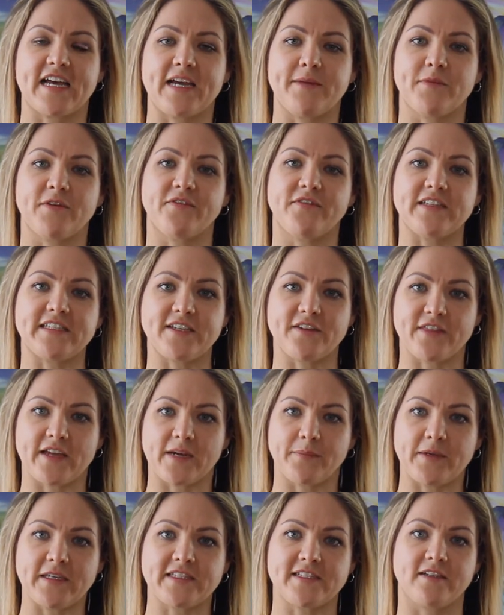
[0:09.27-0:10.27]
I'm a
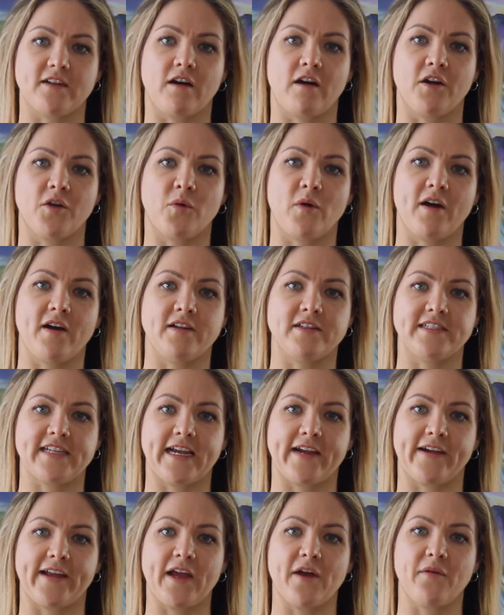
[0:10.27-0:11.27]
physiotherapist in Ottawa,
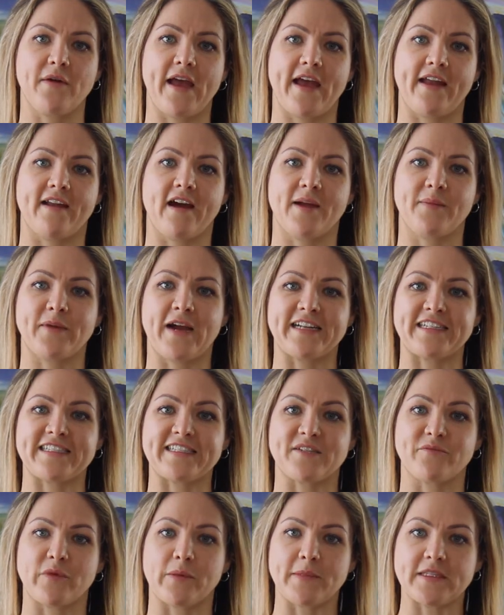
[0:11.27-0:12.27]
Ontario, and I
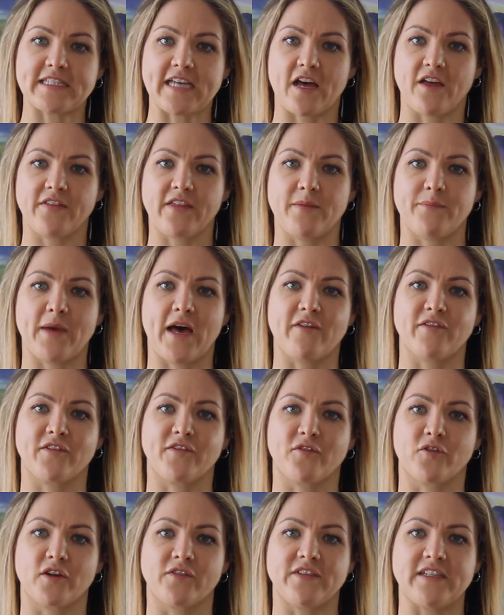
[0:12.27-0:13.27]
practice in women's health and
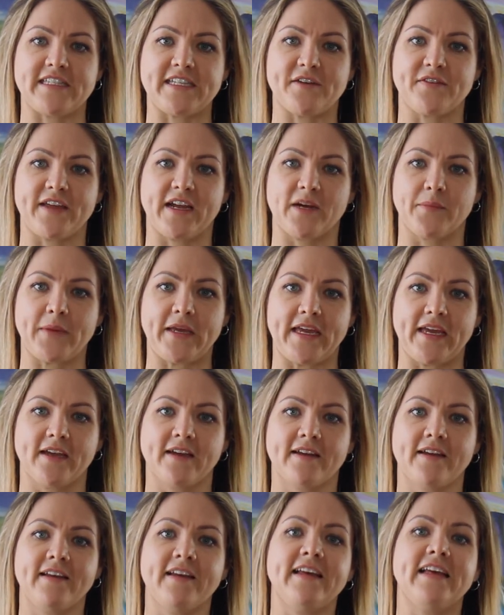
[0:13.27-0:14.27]
pelvic floor physiotherapy.
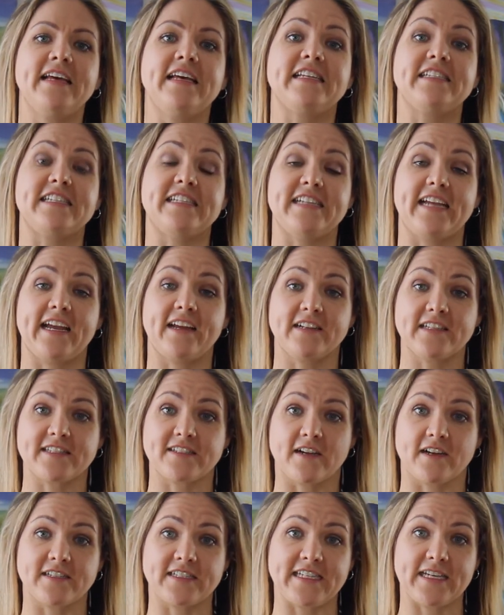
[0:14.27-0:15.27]
Today on
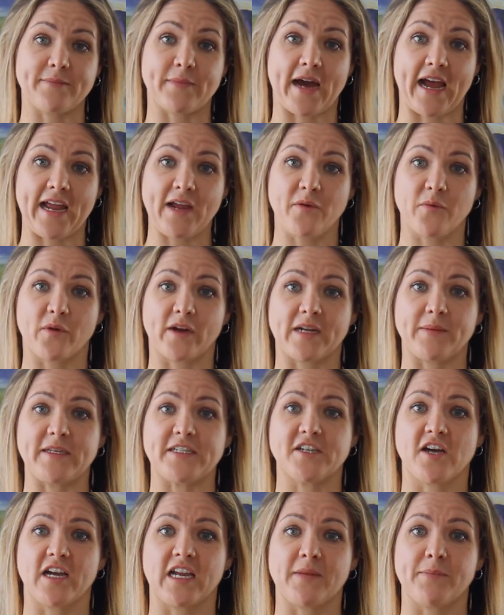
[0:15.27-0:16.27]
It's Not TMI, we're going to be
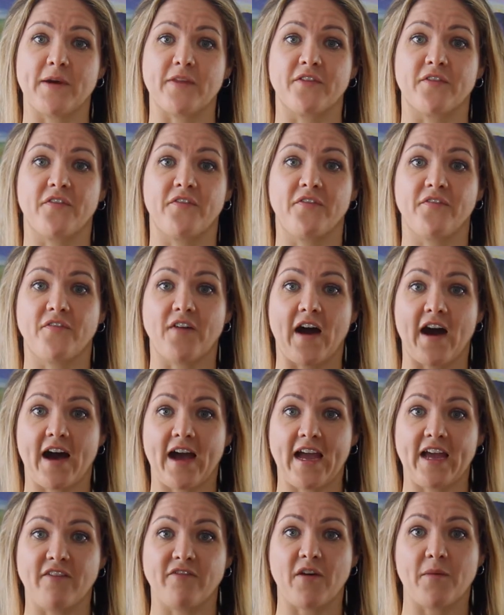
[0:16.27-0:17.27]
talking about the
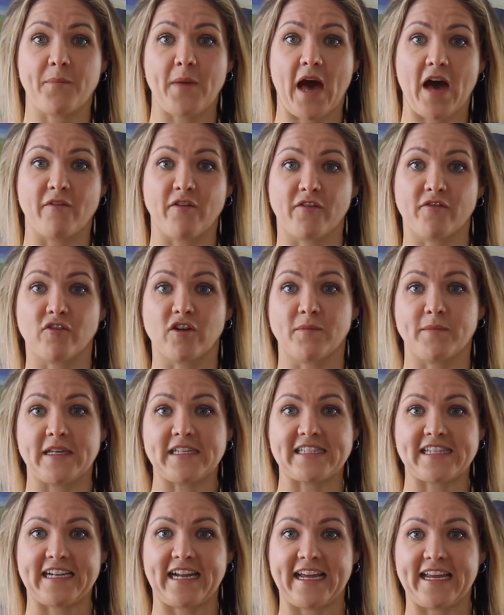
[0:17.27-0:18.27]
5 pelvic floor
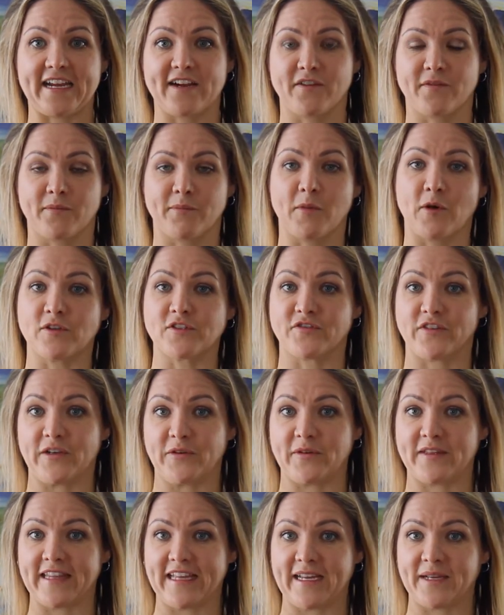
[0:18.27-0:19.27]
myths that I hear most
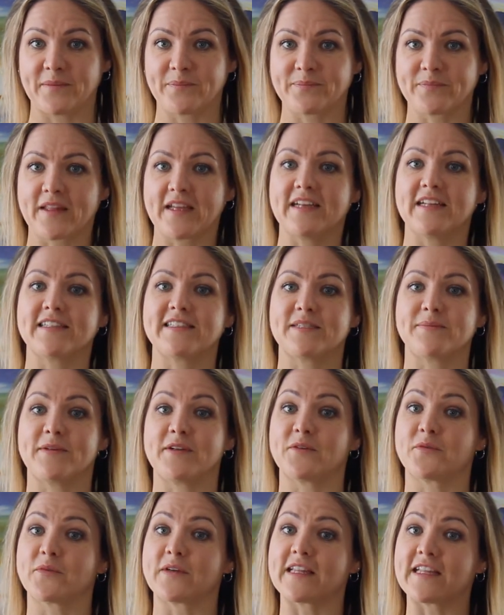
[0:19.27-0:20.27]
frequently. It's
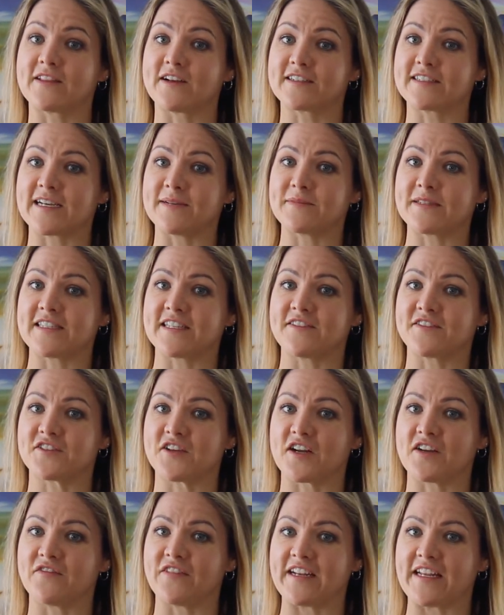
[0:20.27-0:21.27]
been a really long time since I've
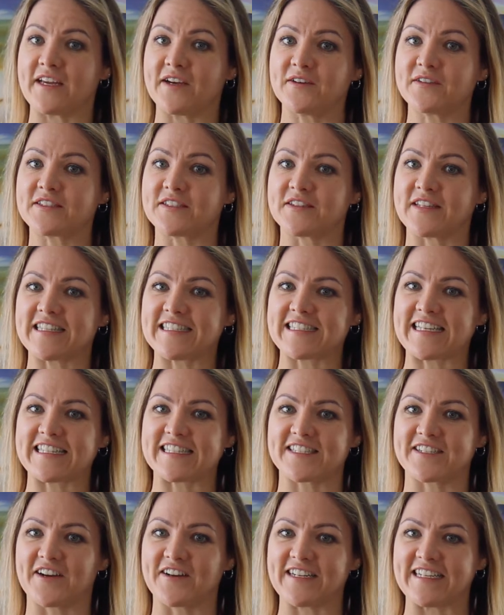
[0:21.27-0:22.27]
shot a video, so let's
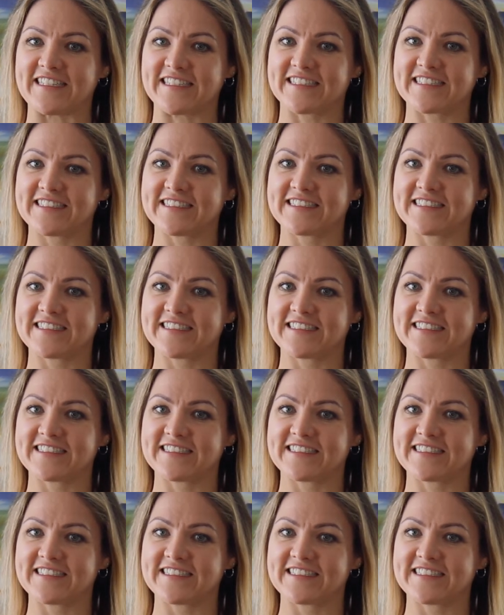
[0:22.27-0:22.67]
get started.